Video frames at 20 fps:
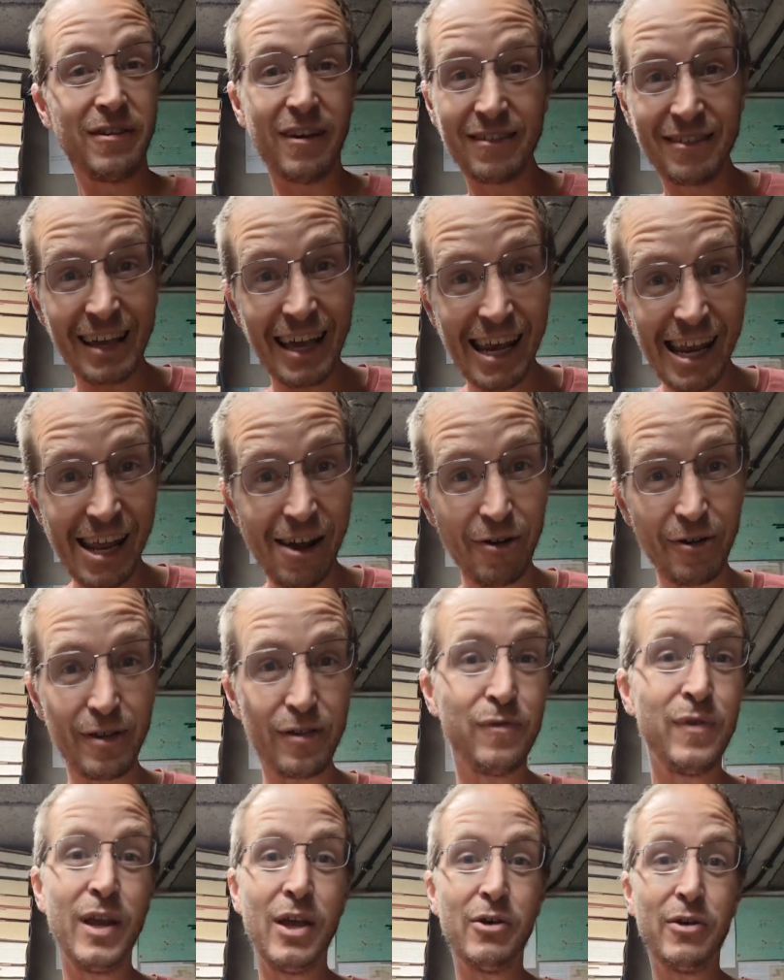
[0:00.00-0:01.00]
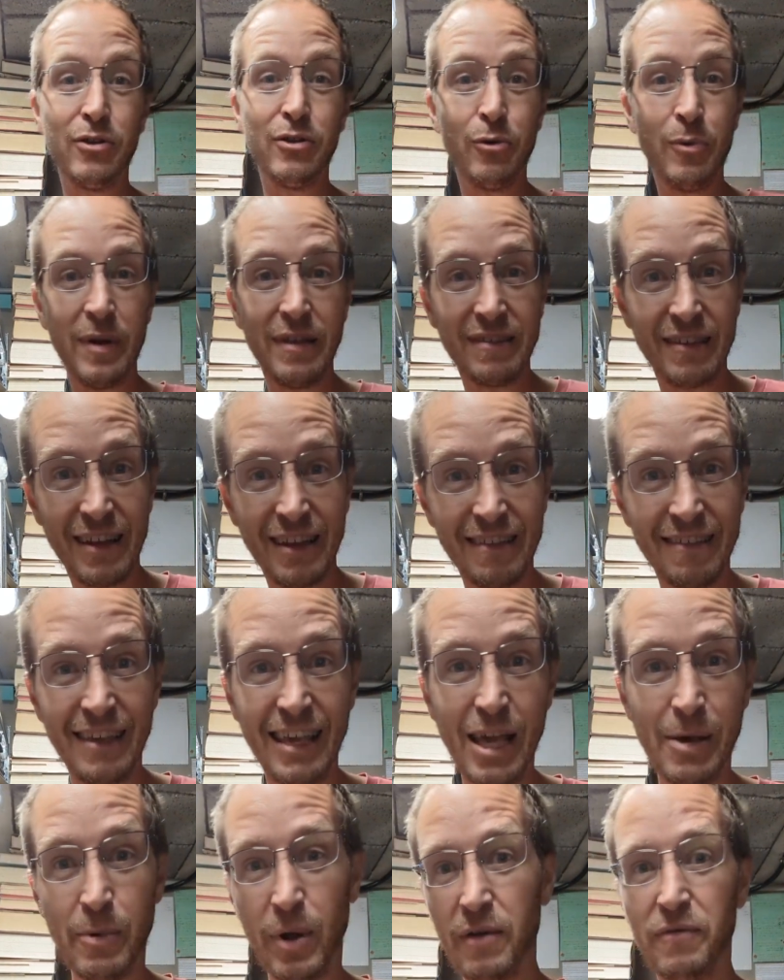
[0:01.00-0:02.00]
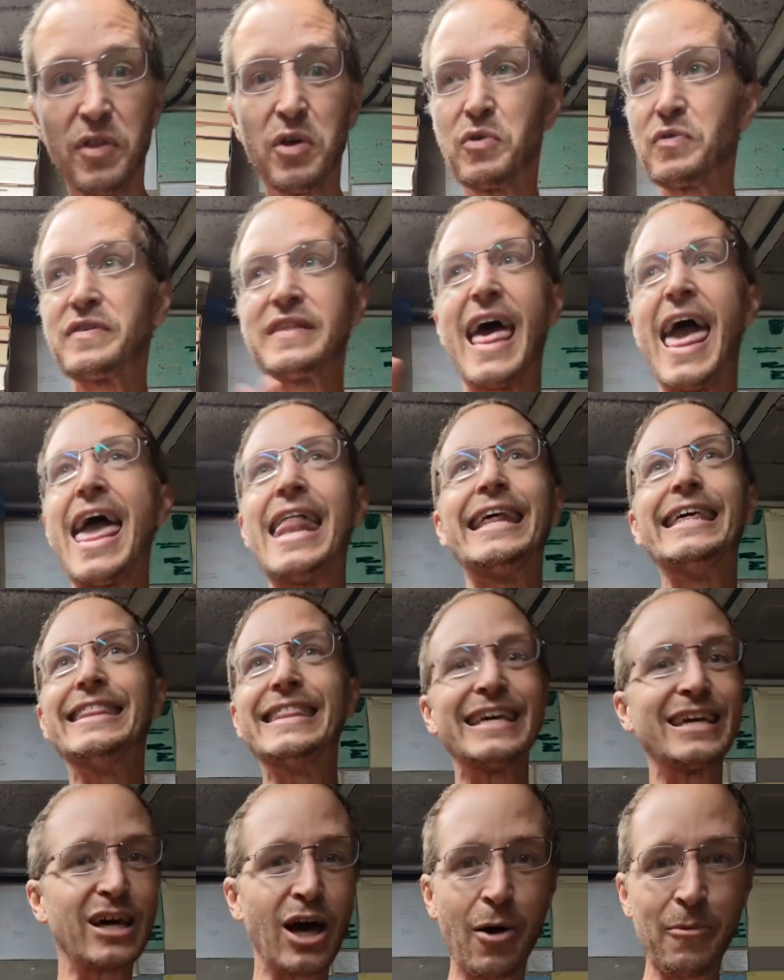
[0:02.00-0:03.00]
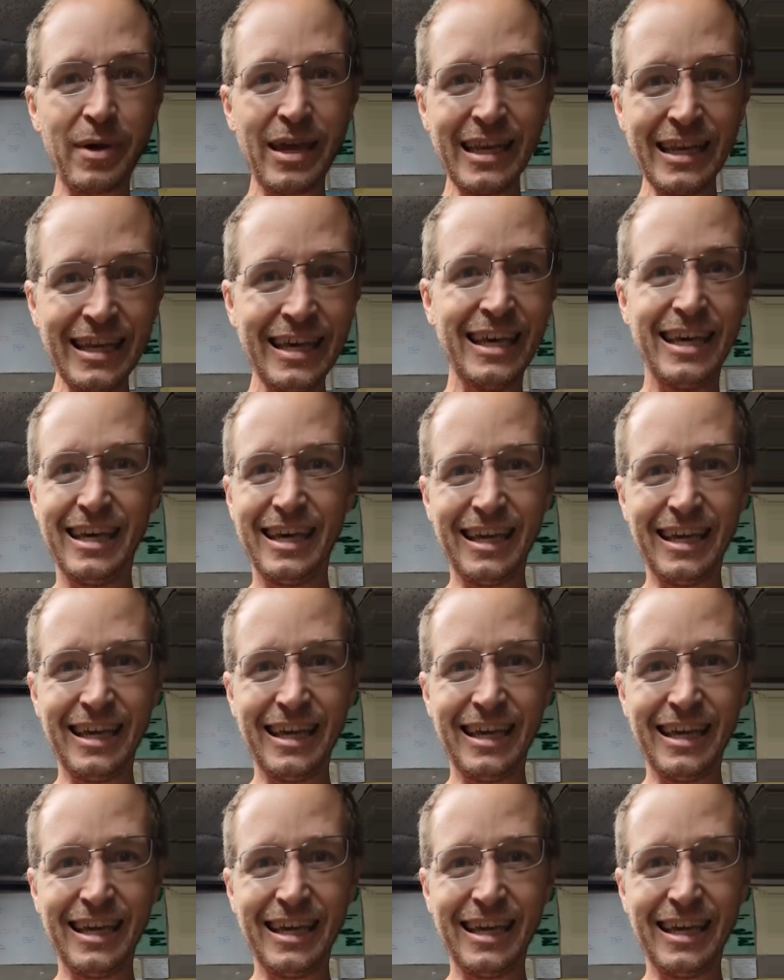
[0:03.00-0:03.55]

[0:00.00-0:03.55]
I'll say it here on this video that nobody's going to see, but if there's anything coming,